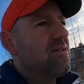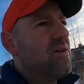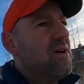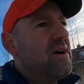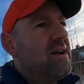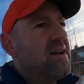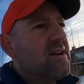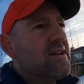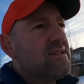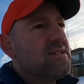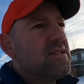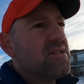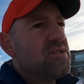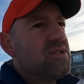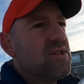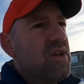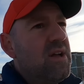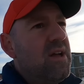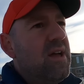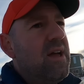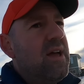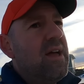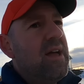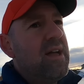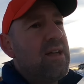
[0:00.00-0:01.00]
quite because it's
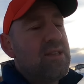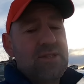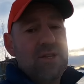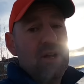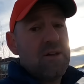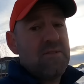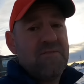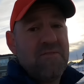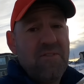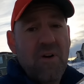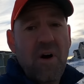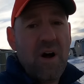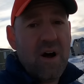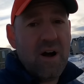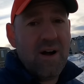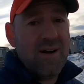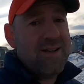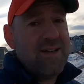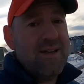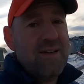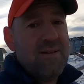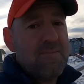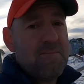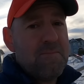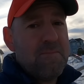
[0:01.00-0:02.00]
not it's not
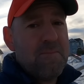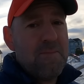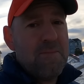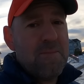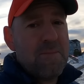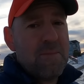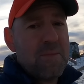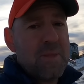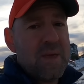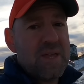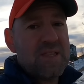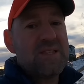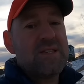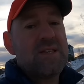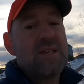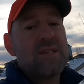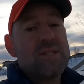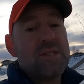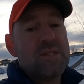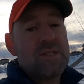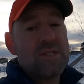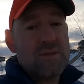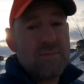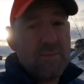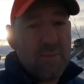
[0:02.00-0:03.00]
fog it's
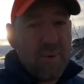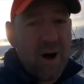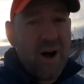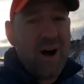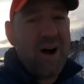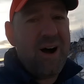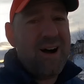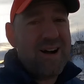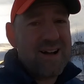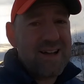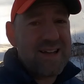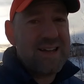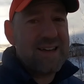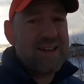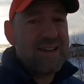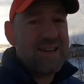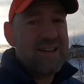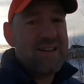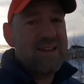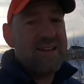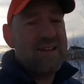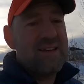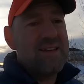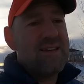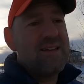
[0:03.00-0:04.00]
smog
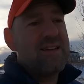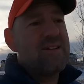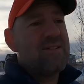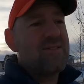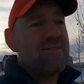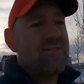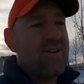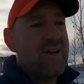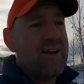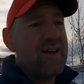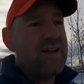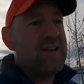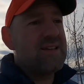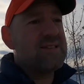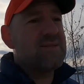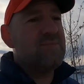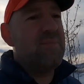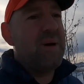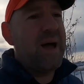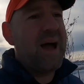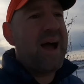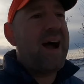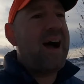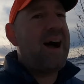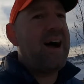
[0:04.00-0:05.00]
right it's
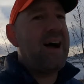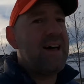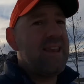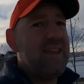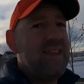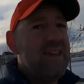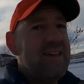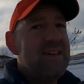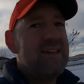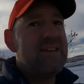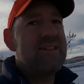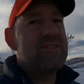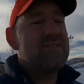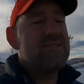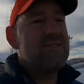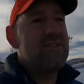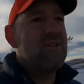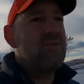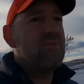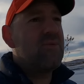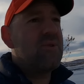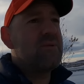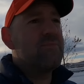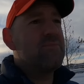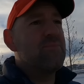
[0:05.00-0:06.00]
bad so you
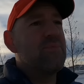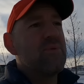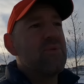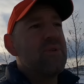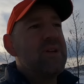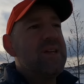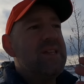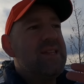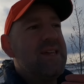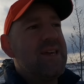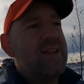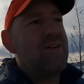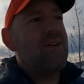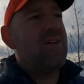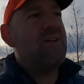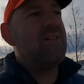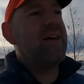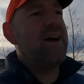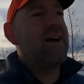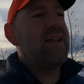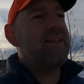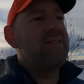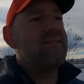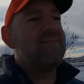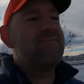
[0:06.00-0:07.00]
don't want to breathe in all
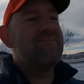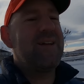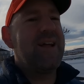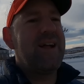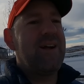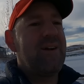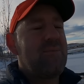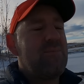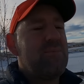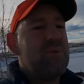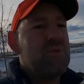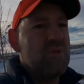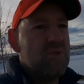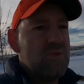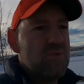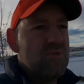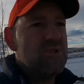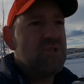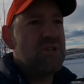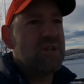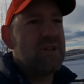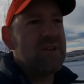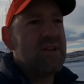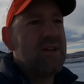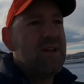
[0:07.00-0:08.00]
that air
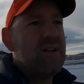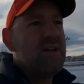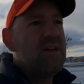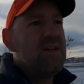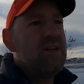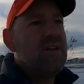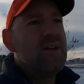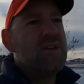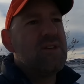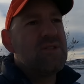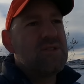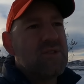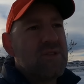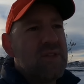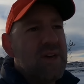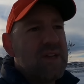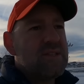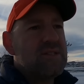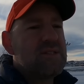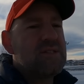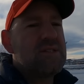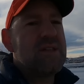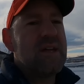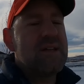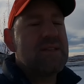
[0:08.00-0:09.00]
pollution so
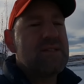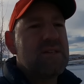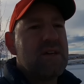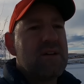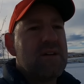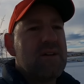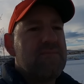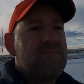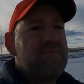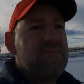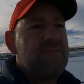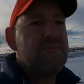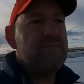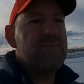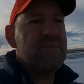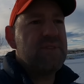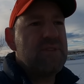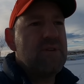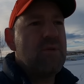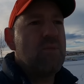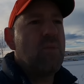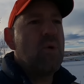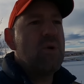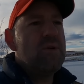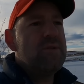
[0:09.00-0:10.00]
that's that's a
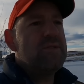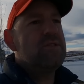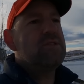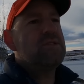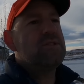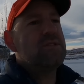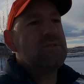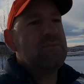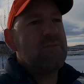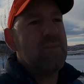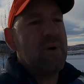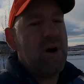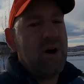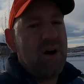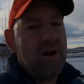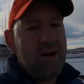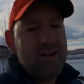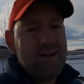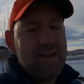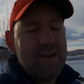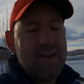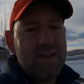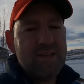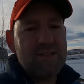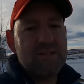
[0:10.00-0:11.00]
the word
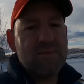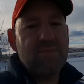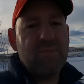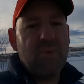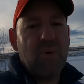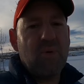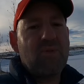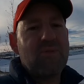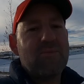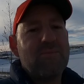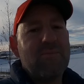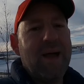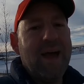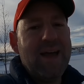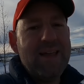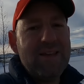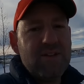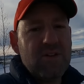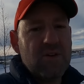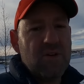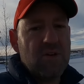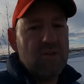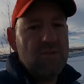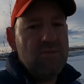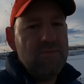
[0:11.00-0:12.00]
smog is a
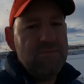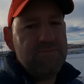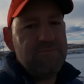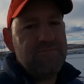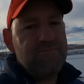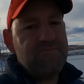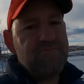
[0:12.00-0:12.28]
portmanteau